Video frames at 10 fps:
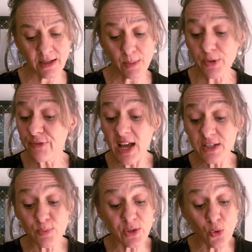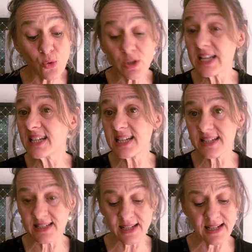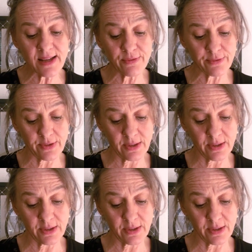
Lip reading: provided with all they needed to live.